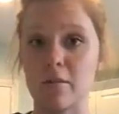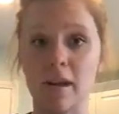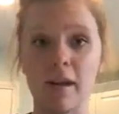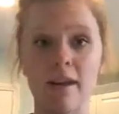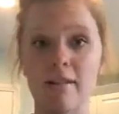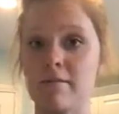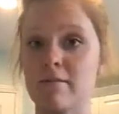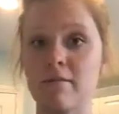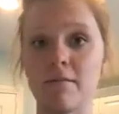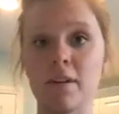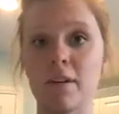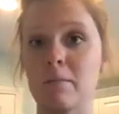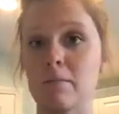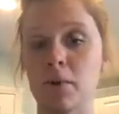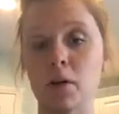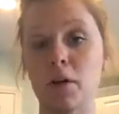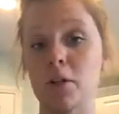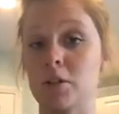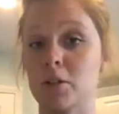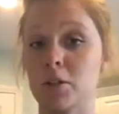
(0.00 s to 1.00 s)
You can't feed
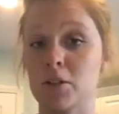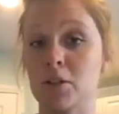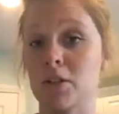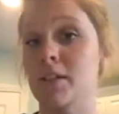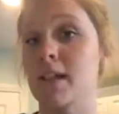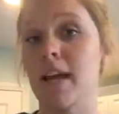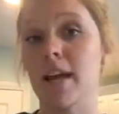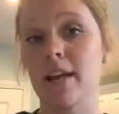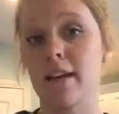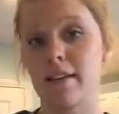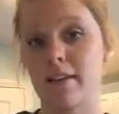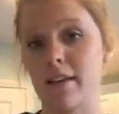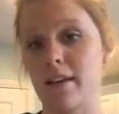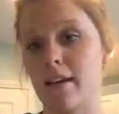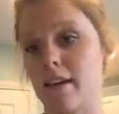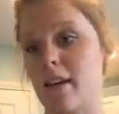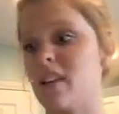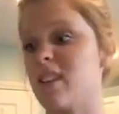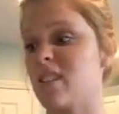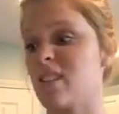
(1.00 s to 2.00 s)
birds just
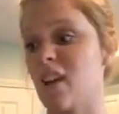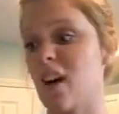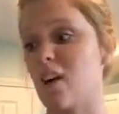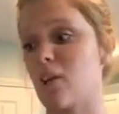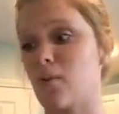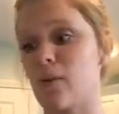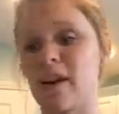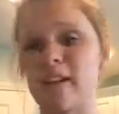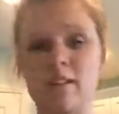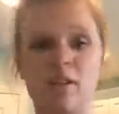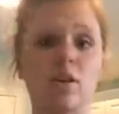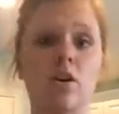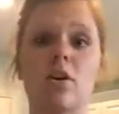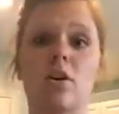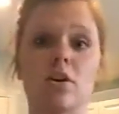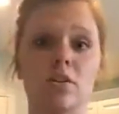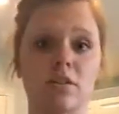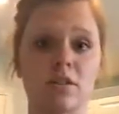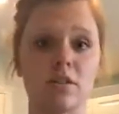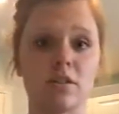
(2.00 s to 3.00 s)
anything, because otherwise it'll
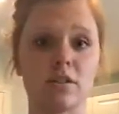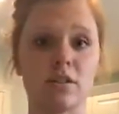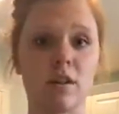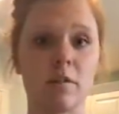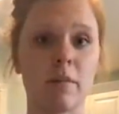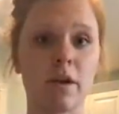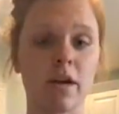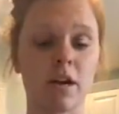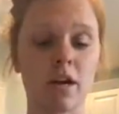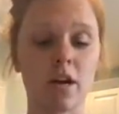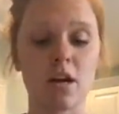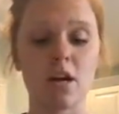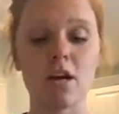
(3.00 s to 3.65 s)
hurt their stomach.